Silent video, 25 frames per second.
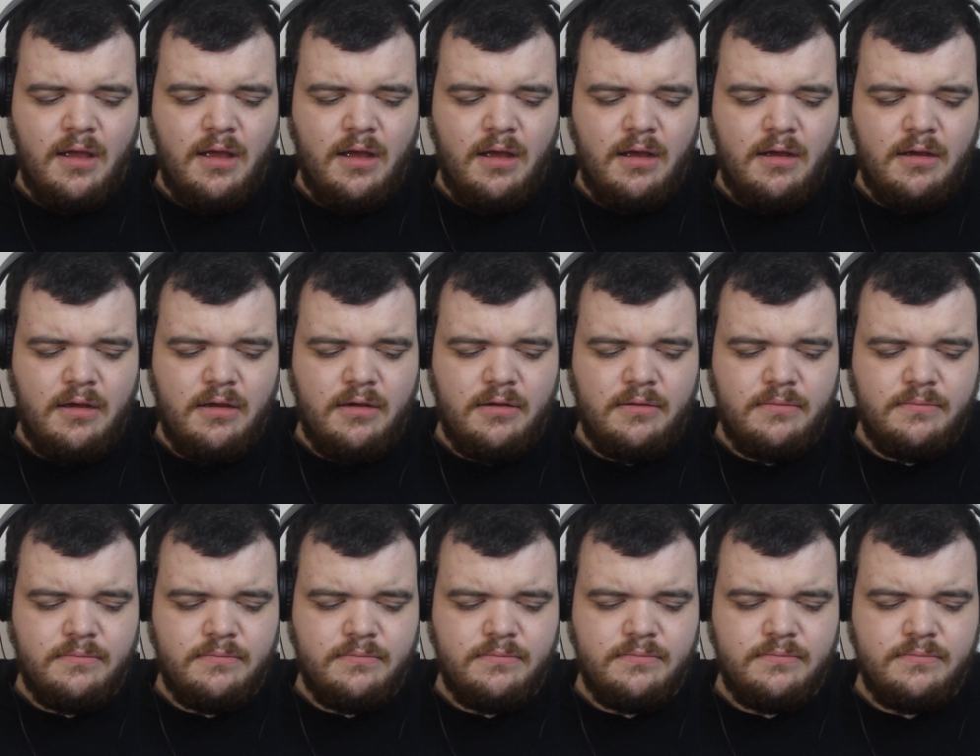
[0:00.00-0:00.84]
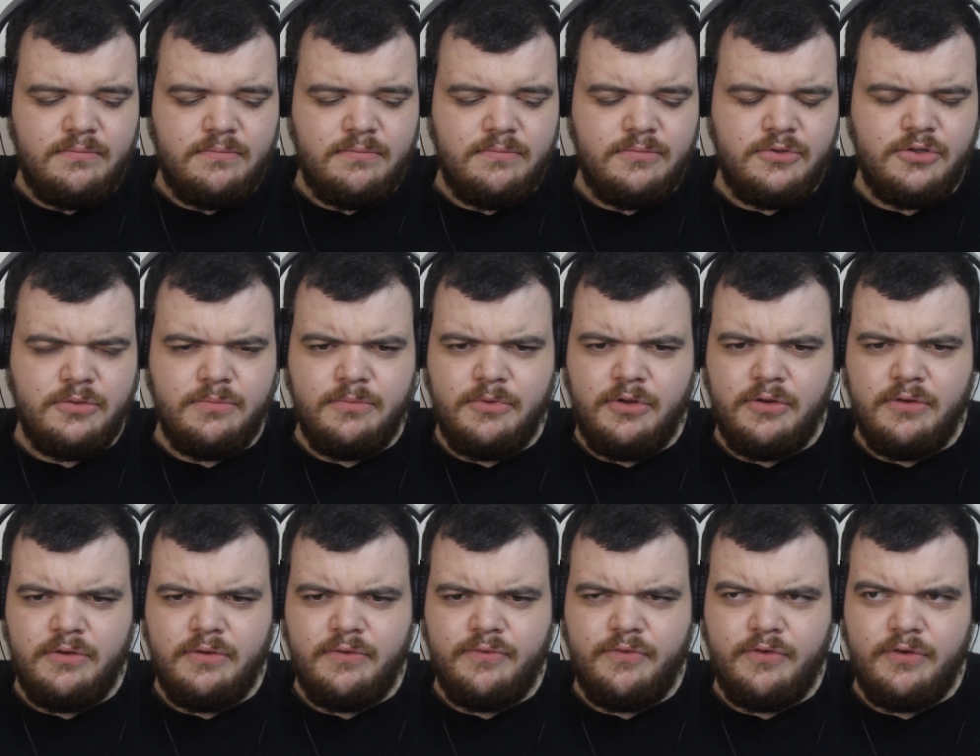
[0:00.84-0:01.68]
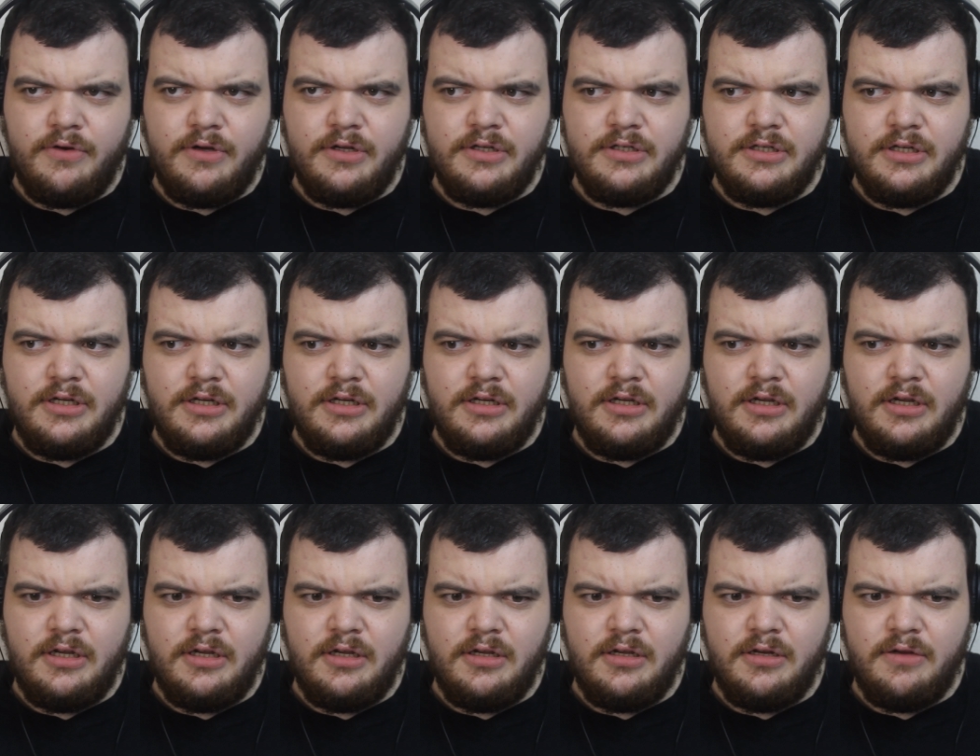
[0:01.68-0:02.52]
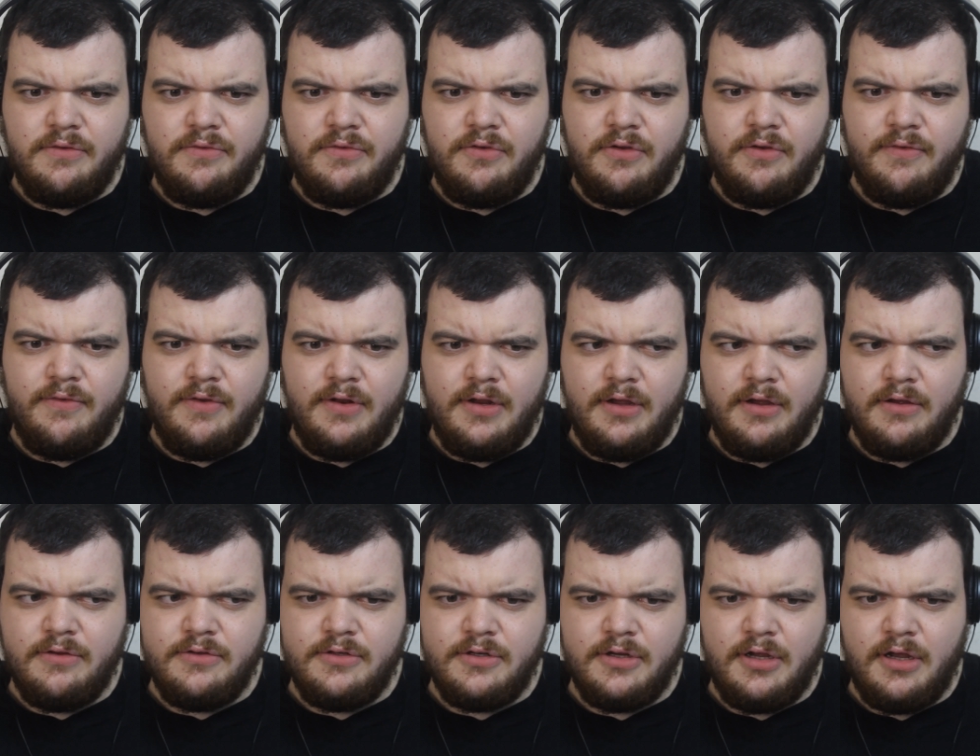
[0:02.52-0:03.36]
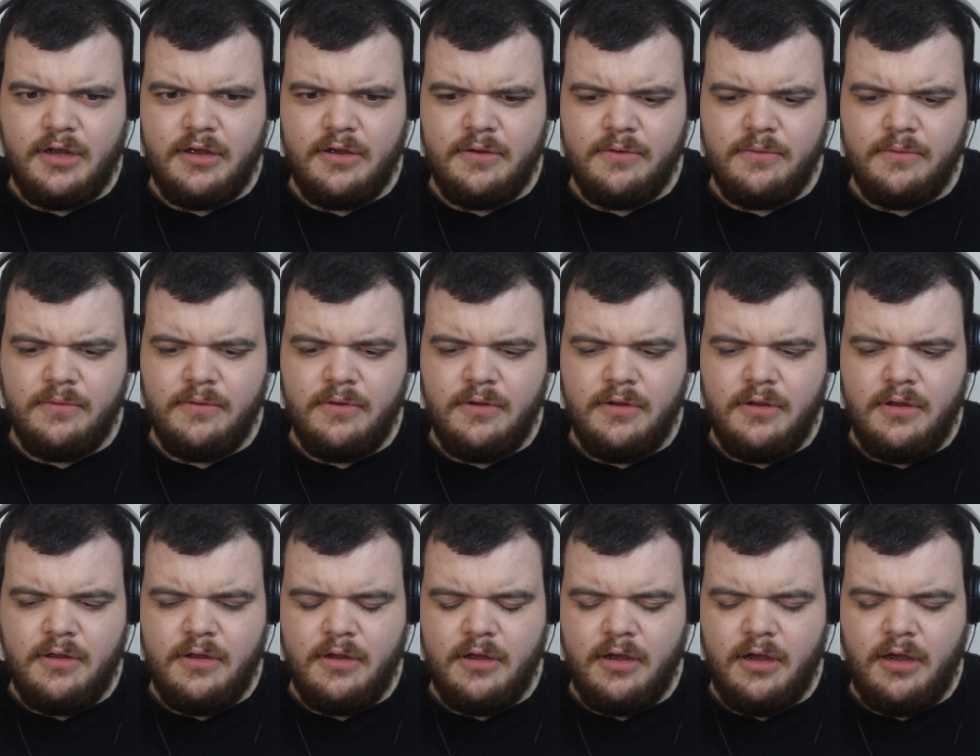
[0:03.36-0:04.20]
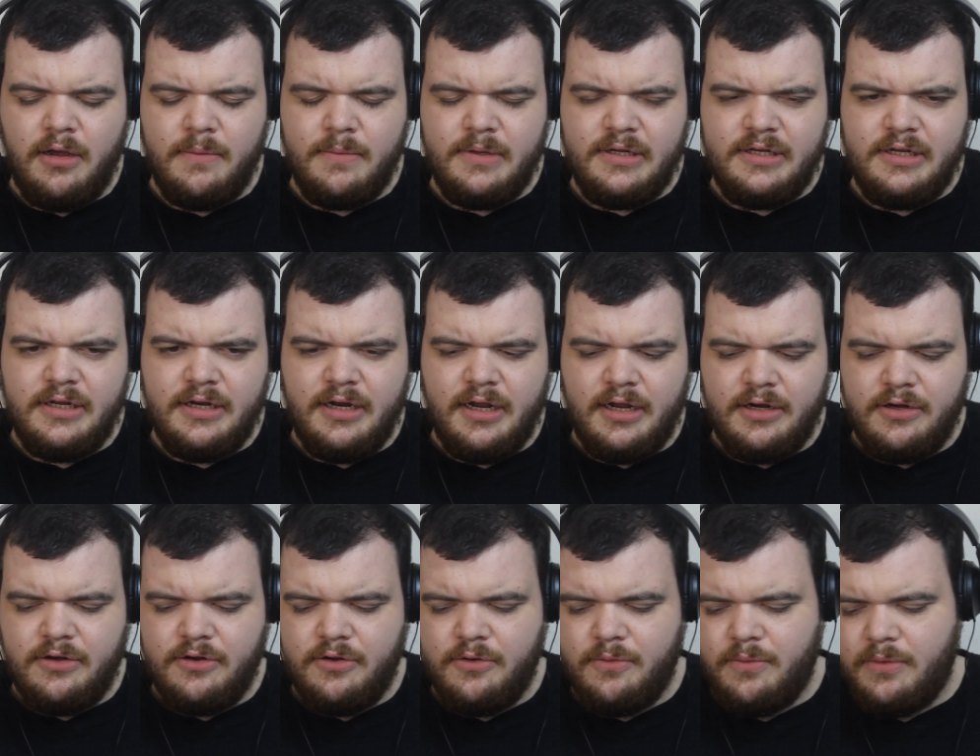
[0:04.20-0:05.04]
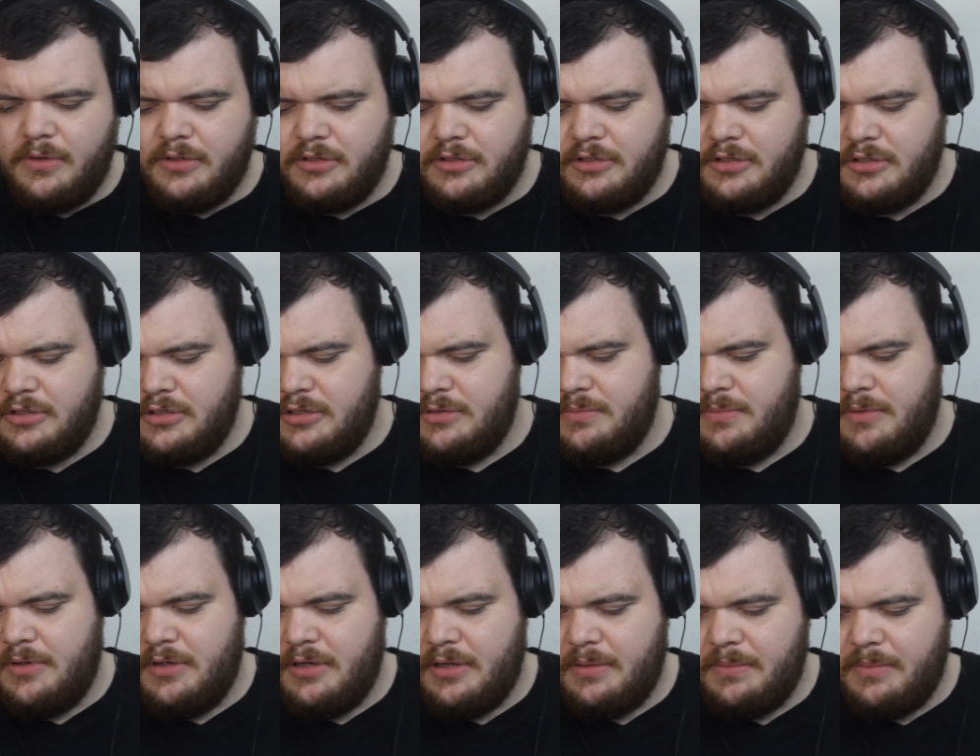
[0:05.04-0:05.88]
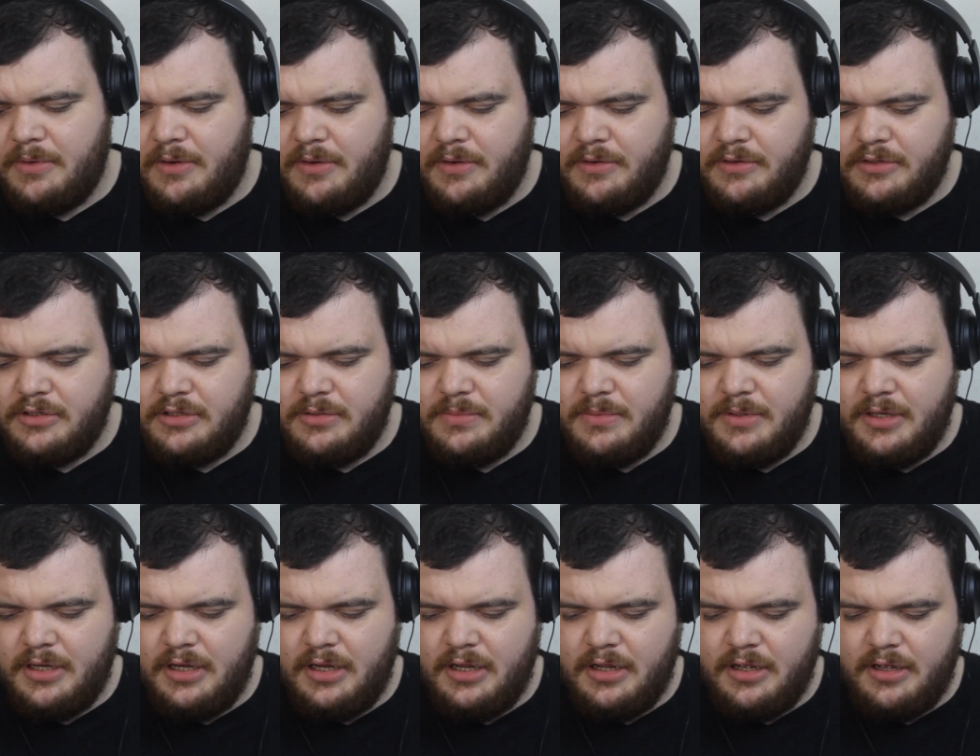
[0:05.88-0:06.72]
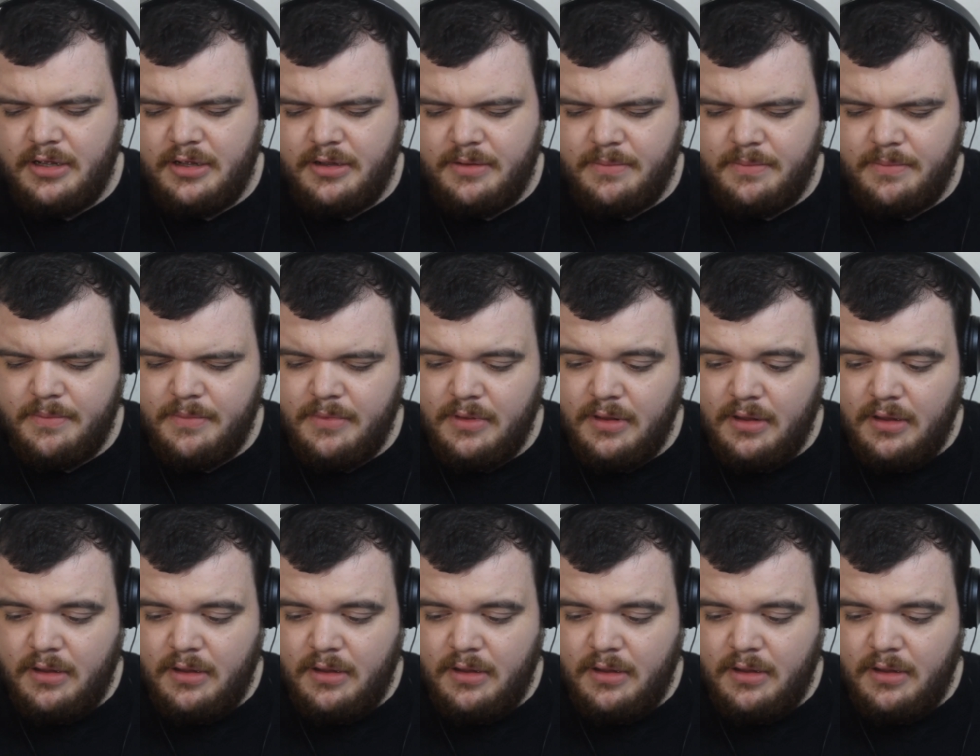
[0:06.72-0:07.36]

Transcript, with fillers: Um, some of you all have already seen in a few videos ago. Um, I did add new ones, but I'm going to be um,